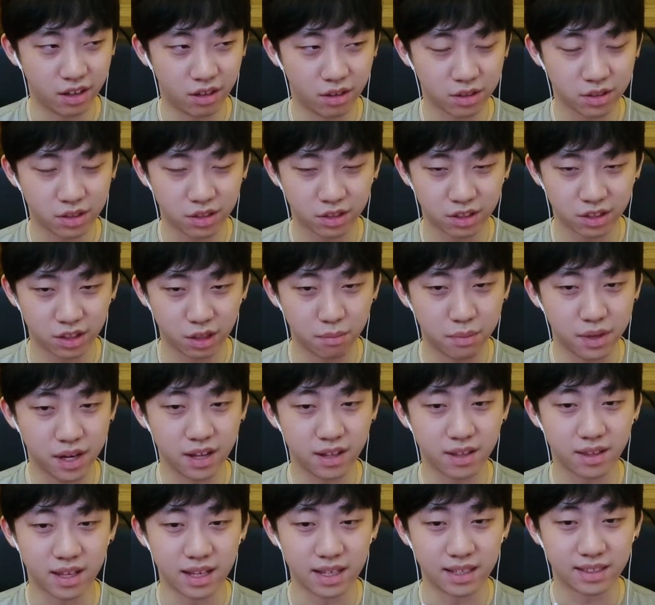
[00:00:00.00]
also so many
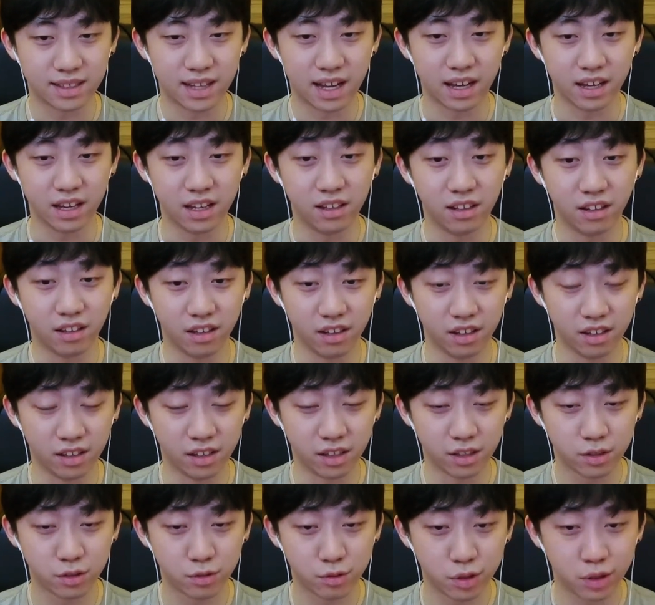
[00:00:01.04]
things that in the
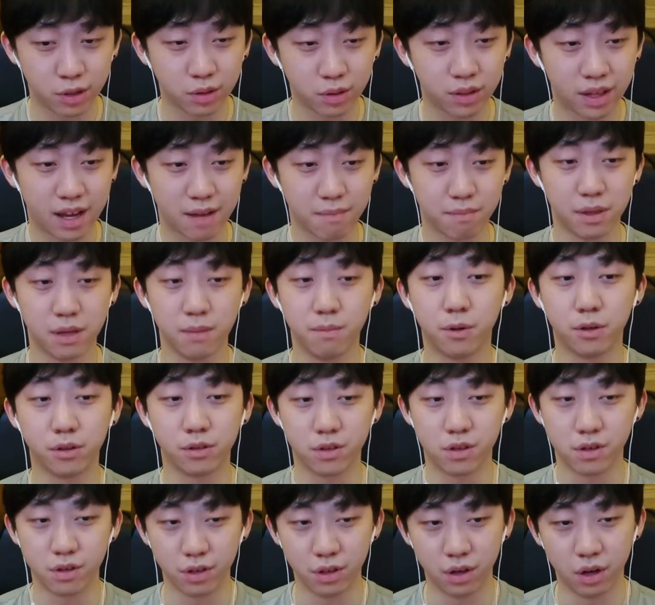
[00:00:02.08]
industrial that people
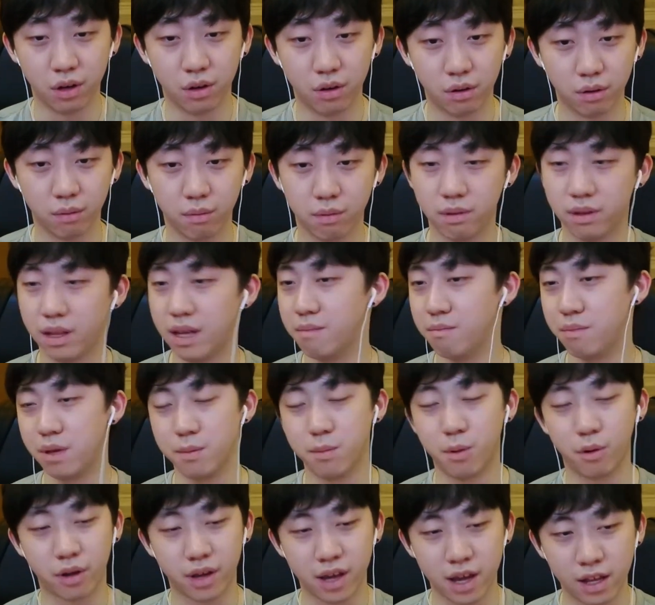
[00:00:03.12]
don't know, and
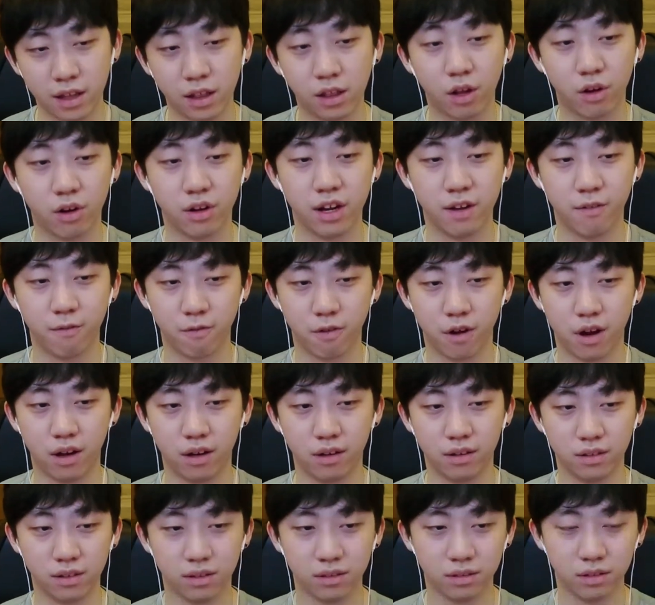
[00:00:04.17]
people can learn it
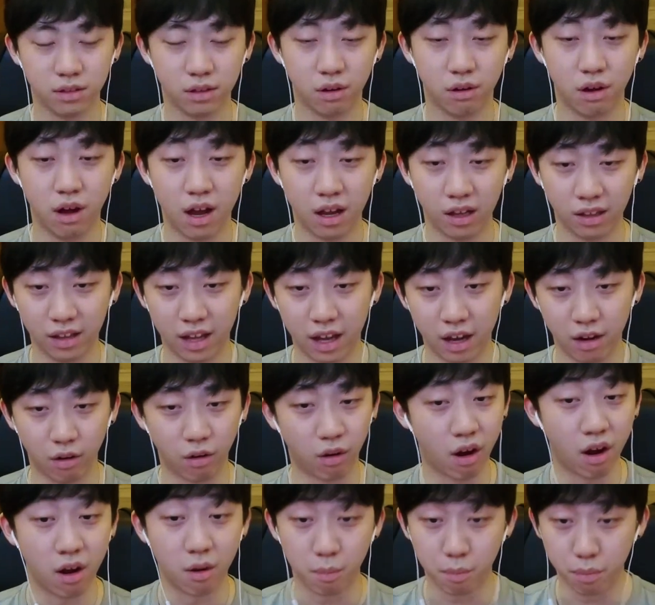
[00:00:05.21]
from, online
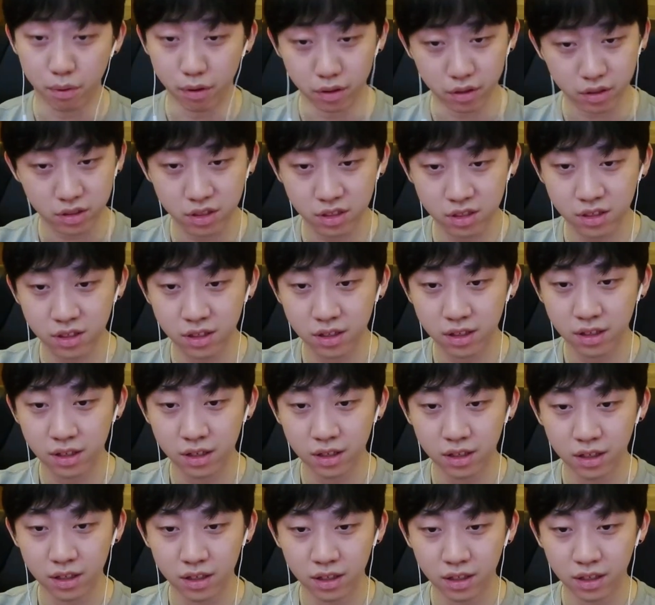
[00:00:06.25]
or on books.
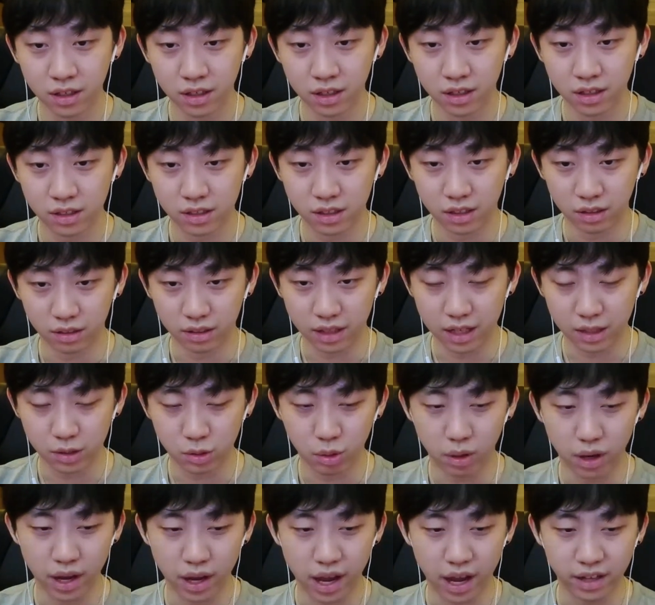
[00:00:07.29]
So that's
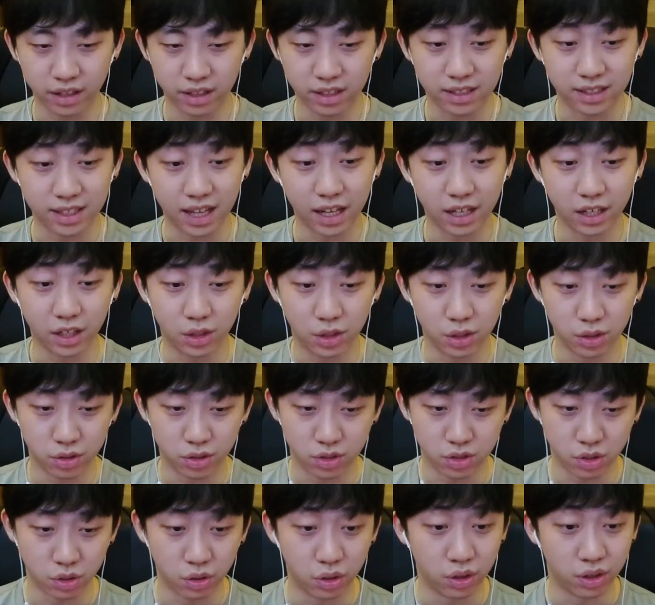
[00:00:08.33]
why I decided to
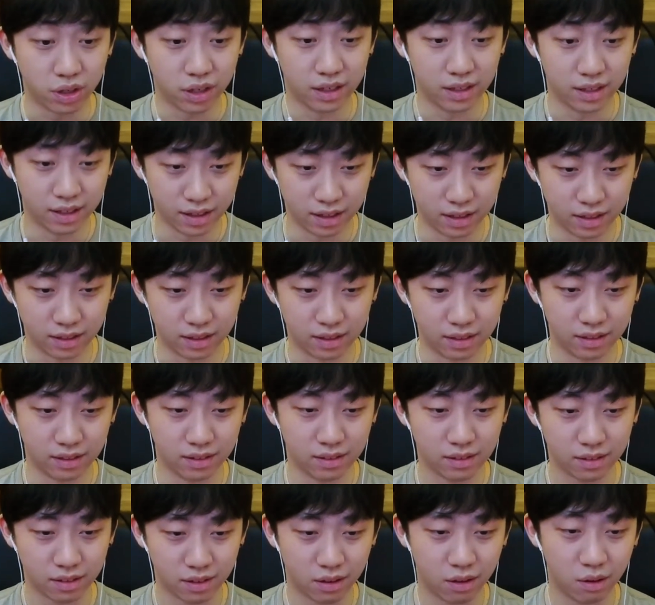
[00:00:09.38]
join
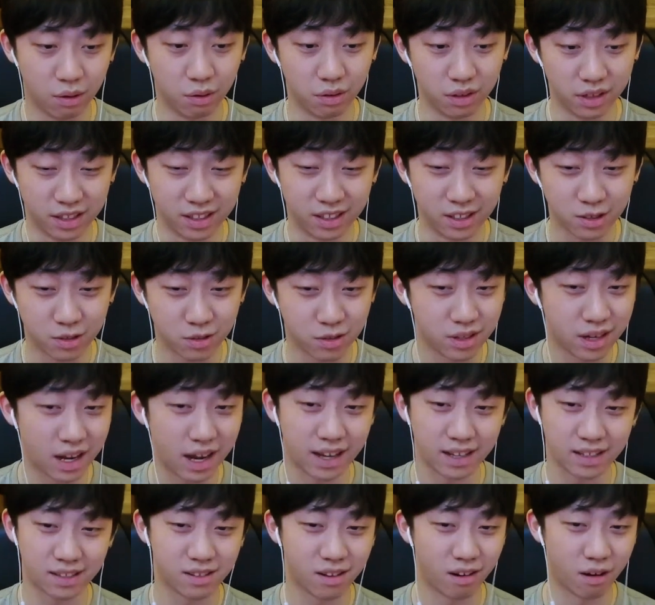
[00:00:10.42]
the whole industry.
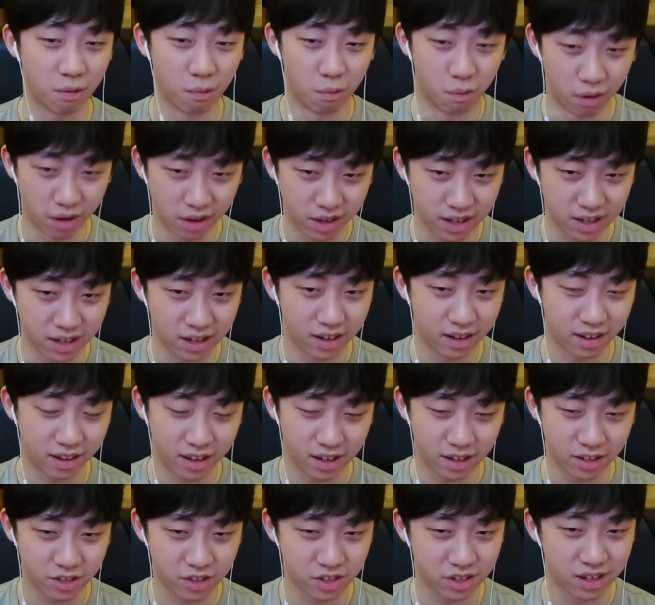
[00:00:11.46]
I started working in the
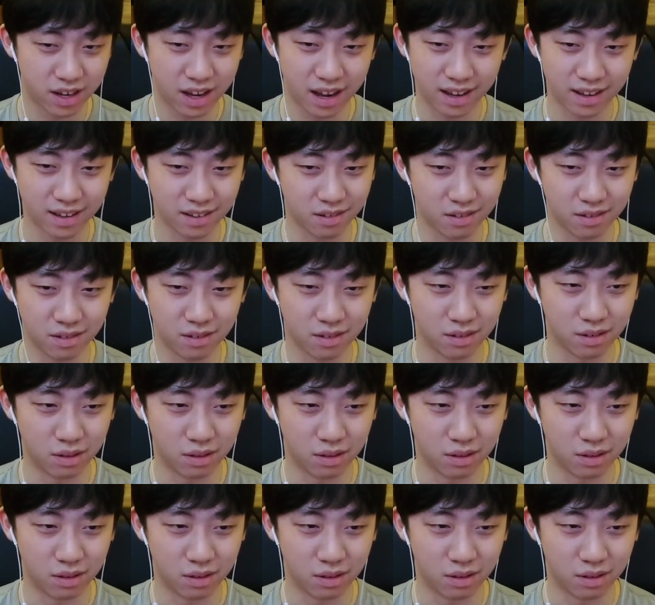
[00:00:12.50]
kitchen. I,